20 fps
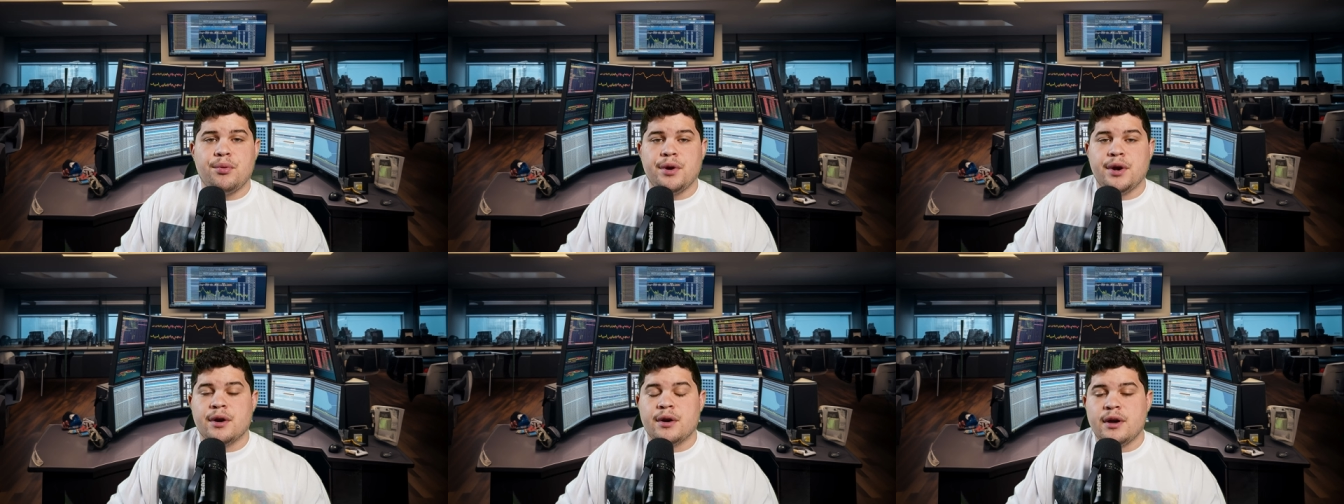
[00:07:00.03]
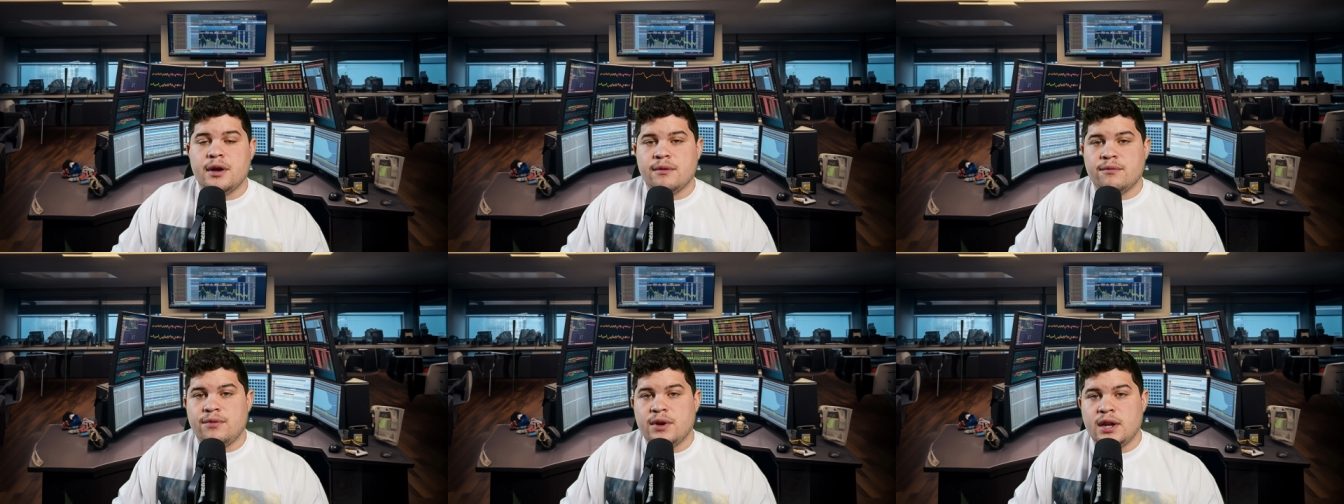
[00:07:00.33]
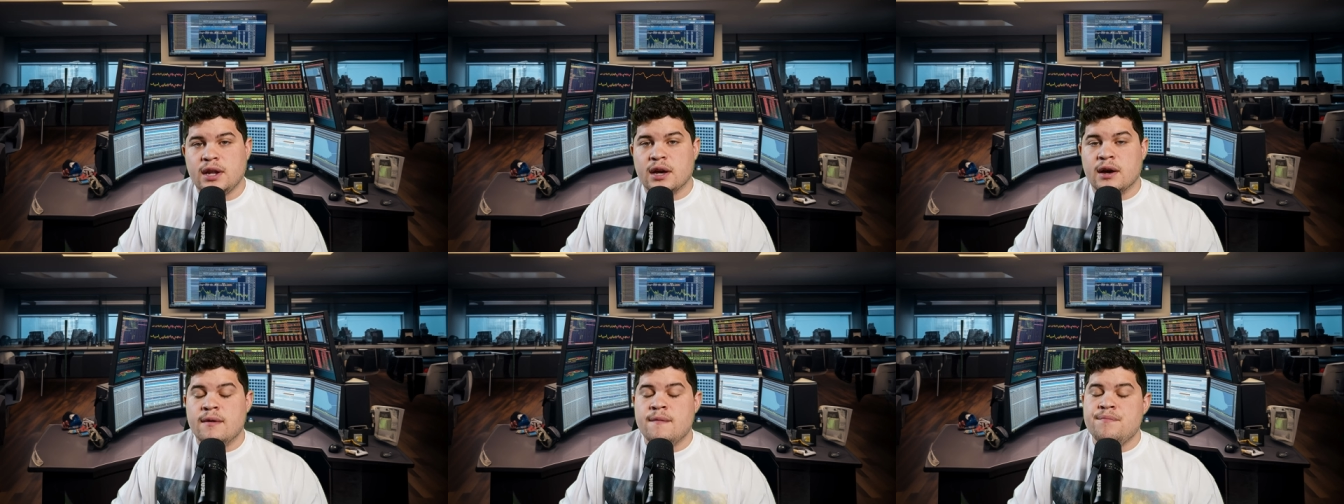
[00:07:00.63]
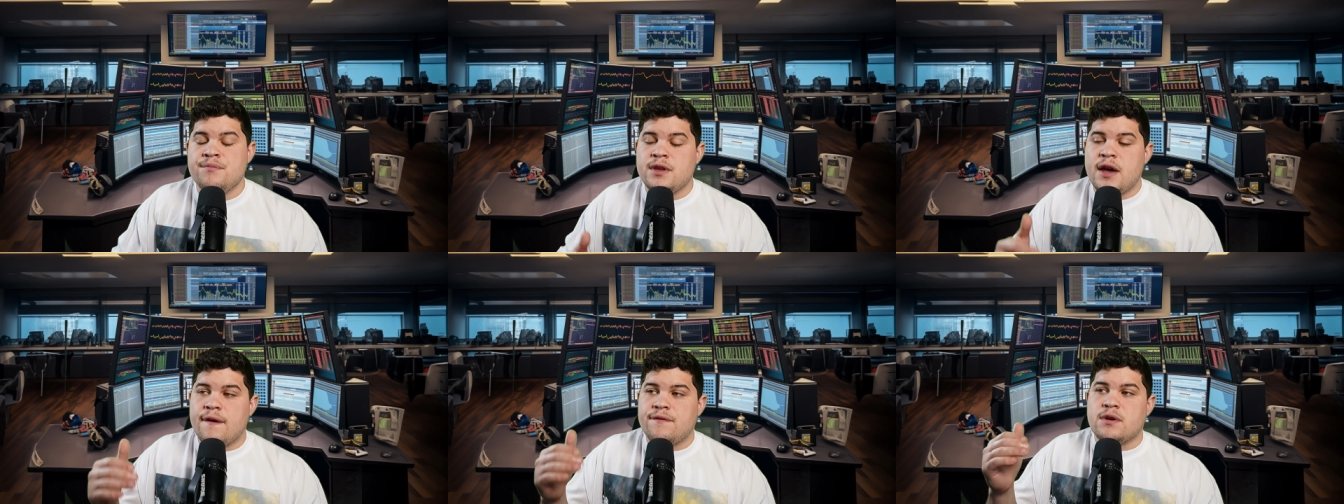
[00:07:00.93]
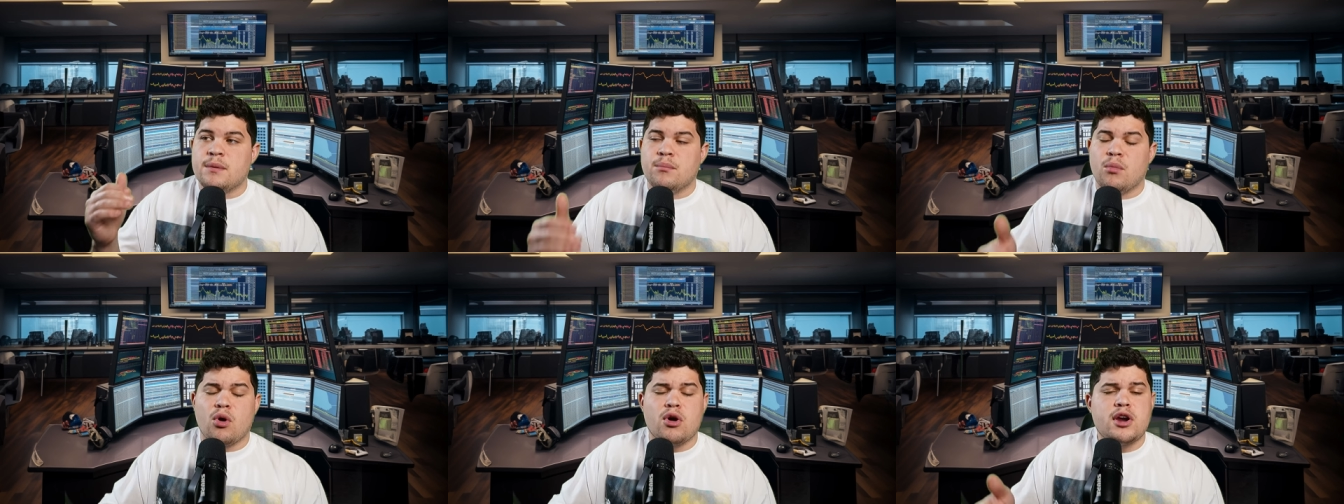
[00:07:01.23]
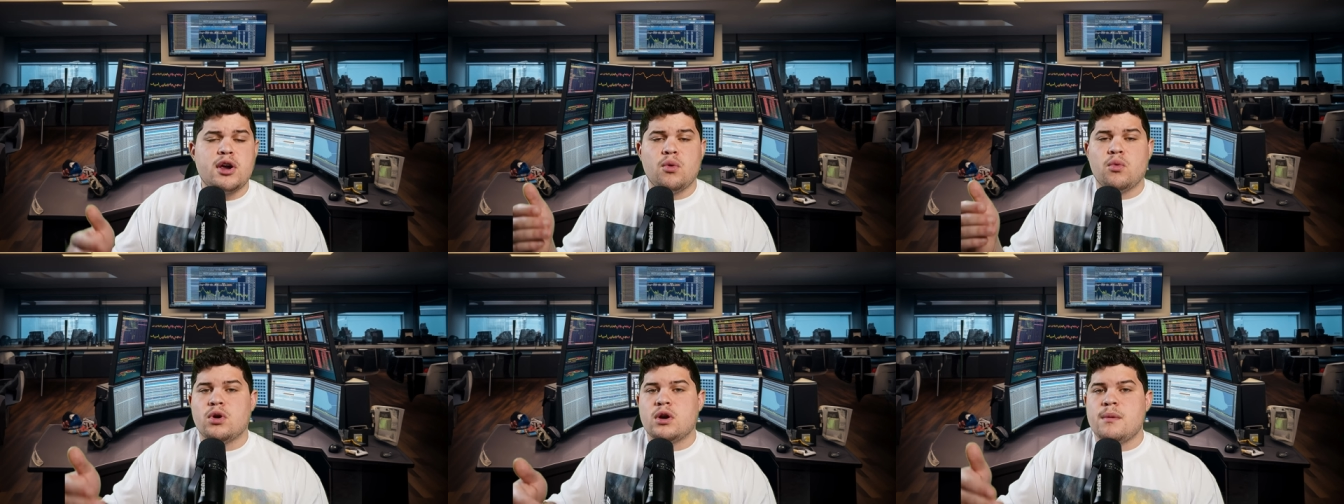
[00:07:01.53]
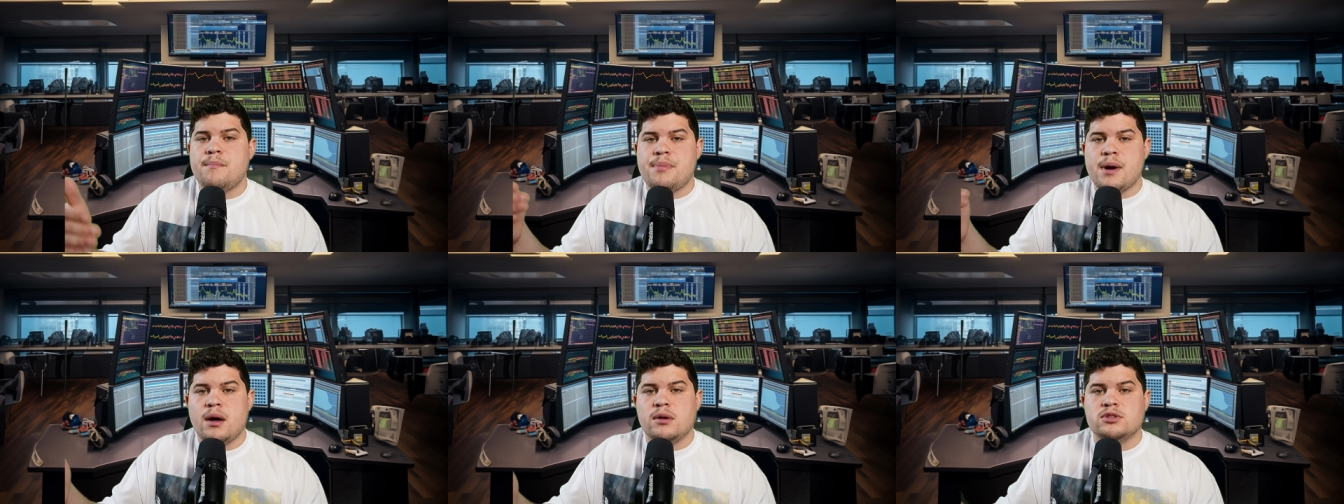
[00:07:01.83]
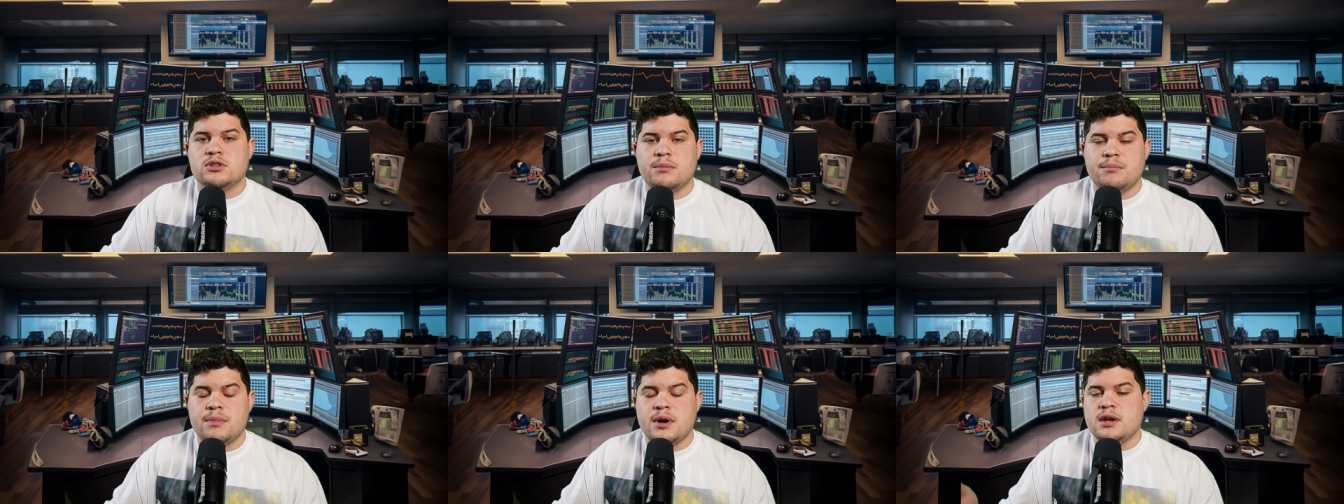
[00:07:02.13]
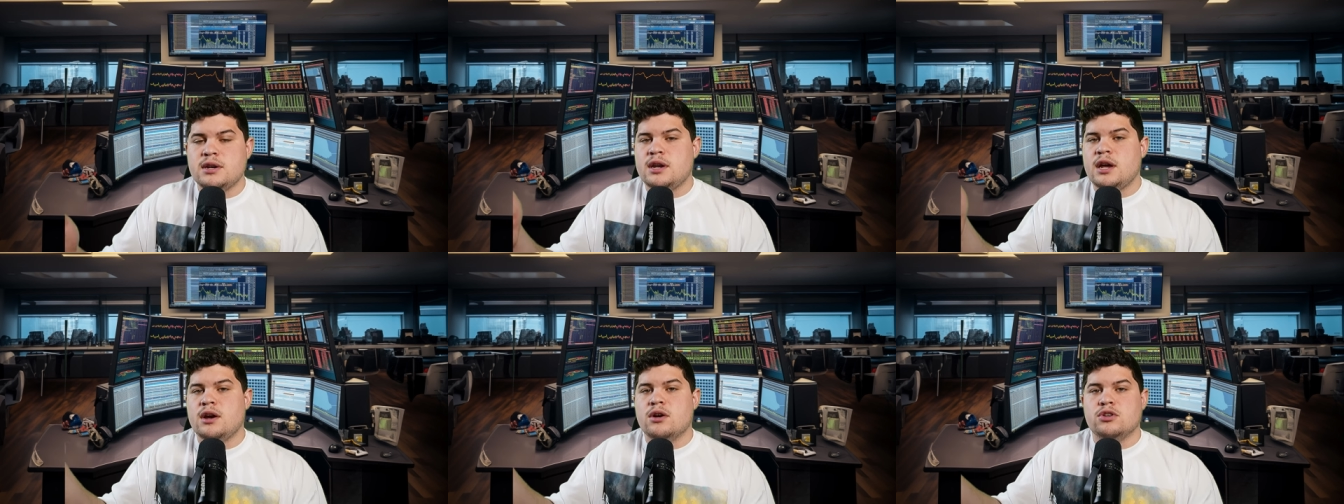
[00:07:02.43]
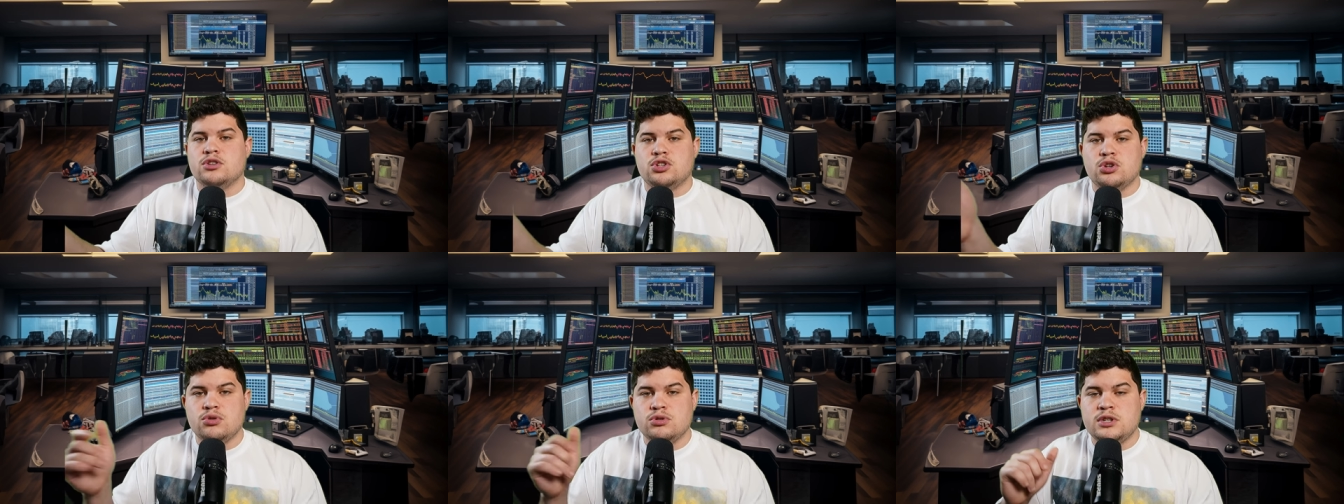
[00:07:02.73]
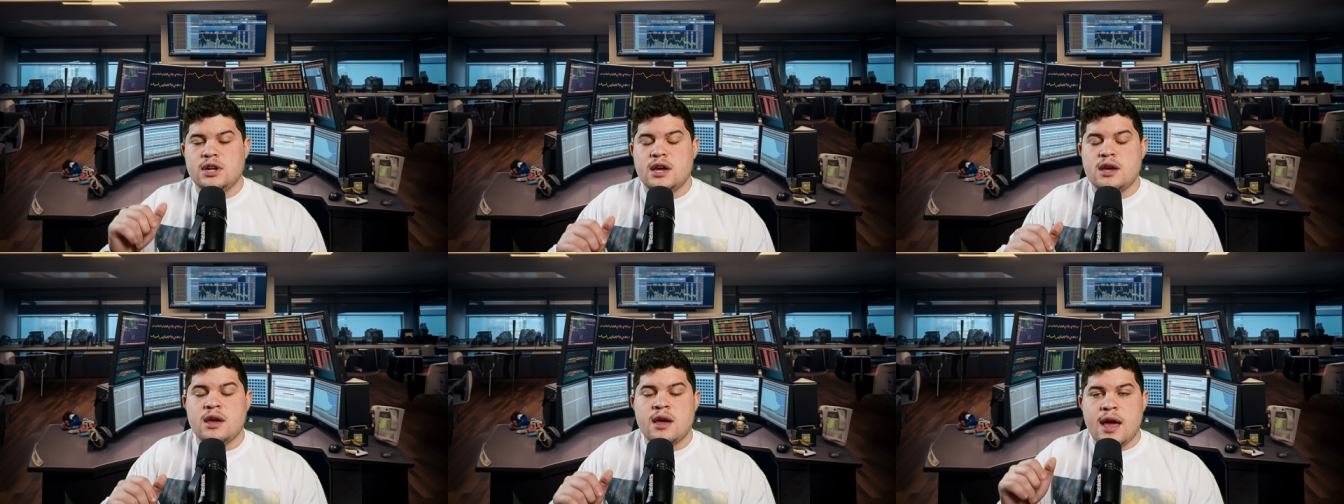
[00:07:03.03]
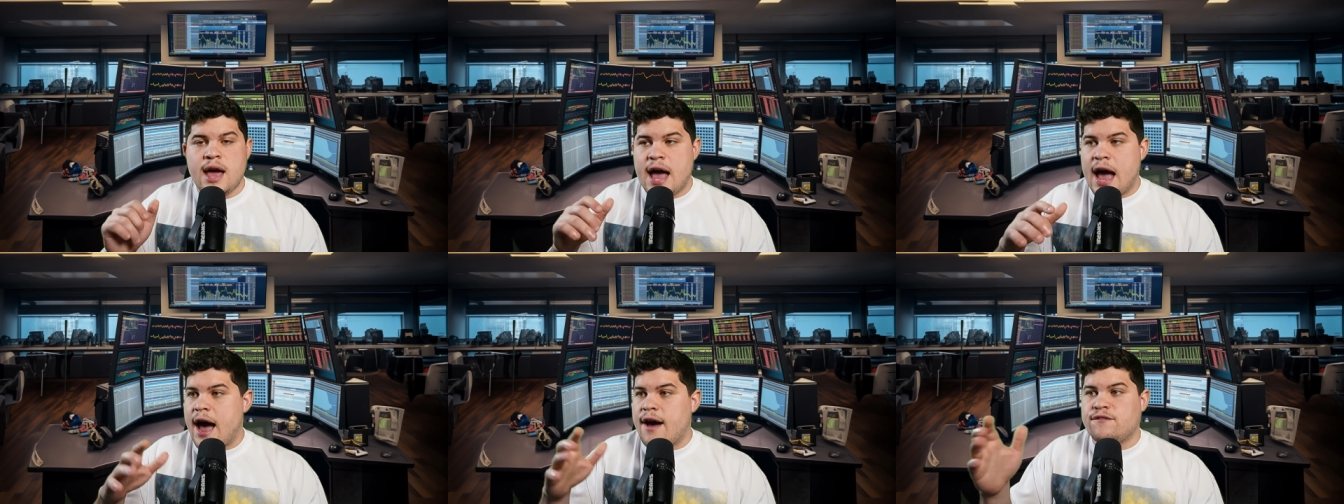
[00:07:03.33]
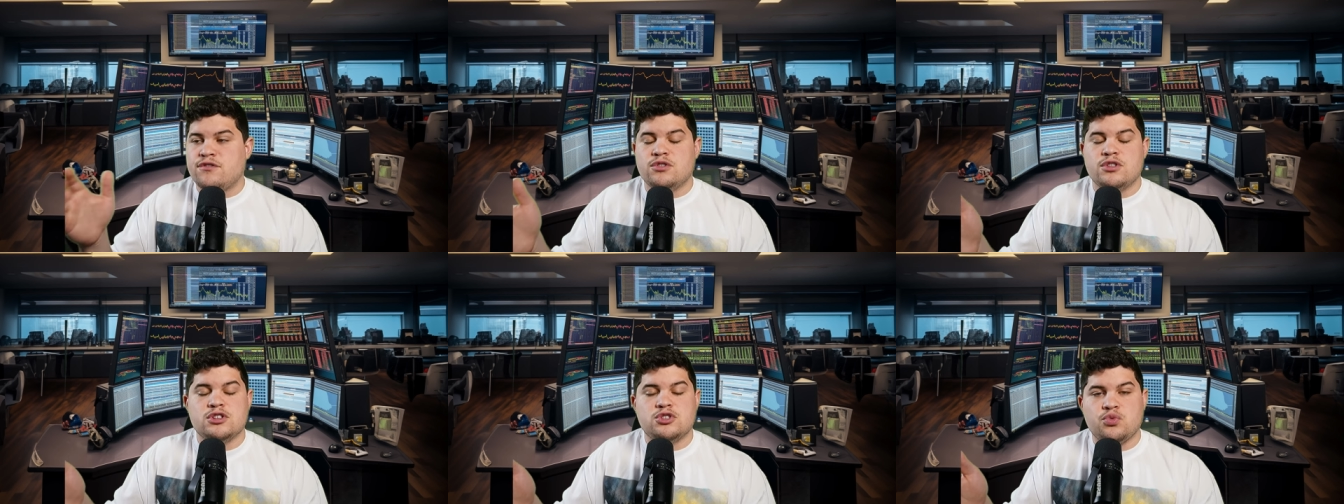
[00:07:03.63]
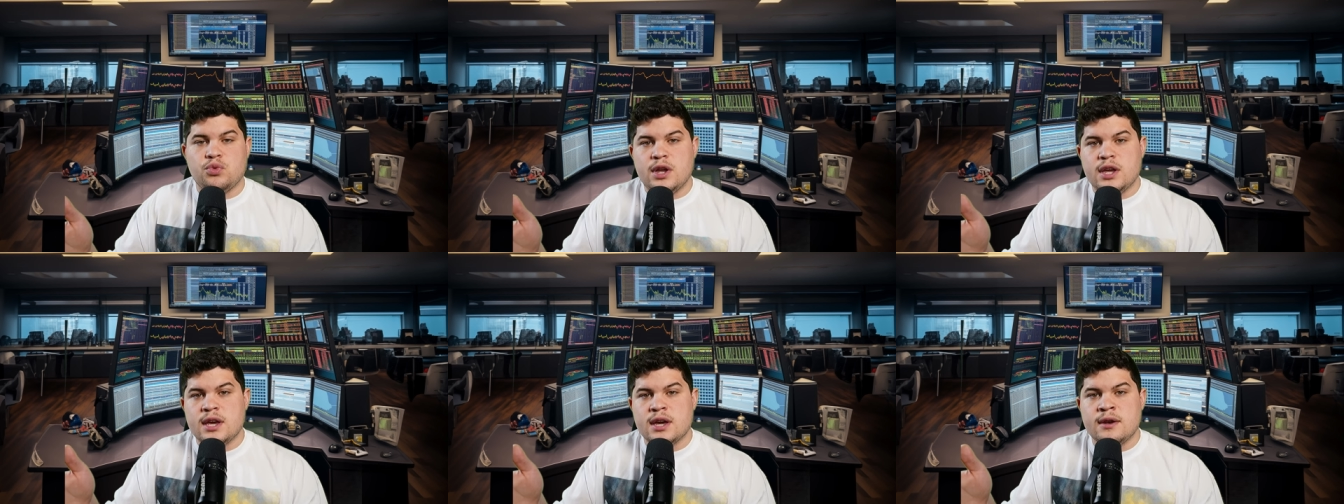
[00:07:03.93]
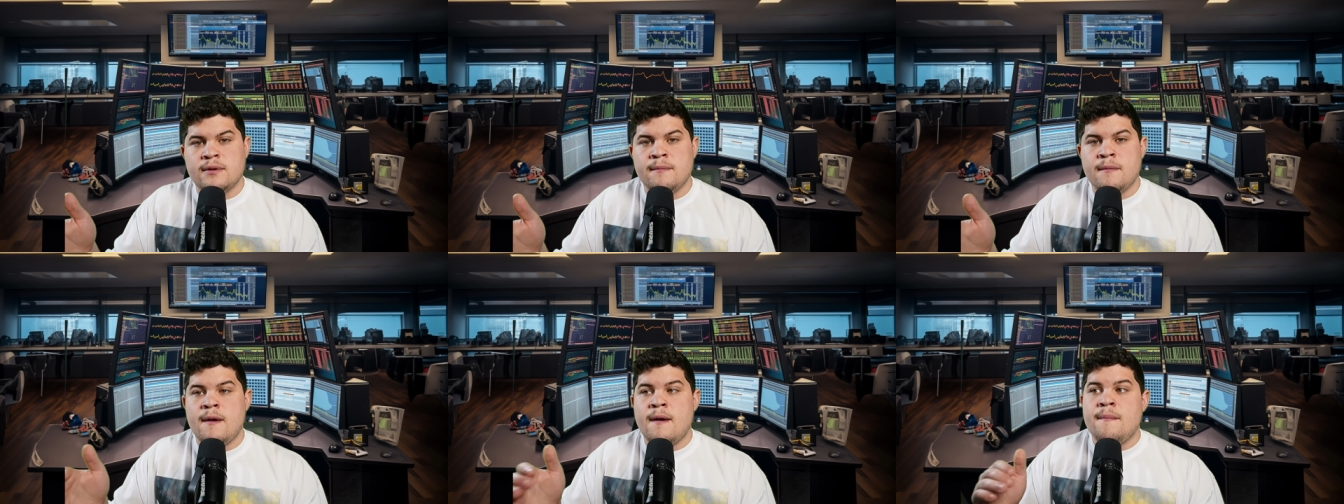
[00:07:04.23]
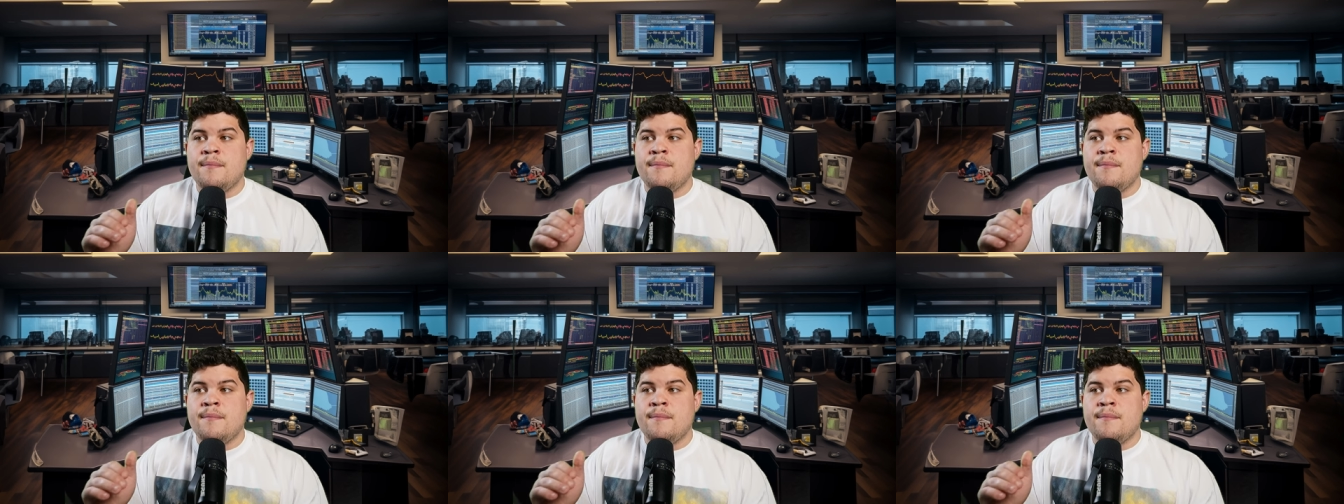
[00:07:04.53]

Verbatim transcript: here, NVIDIA. If the market were to bounce on Monday or Tuesday after this weekend,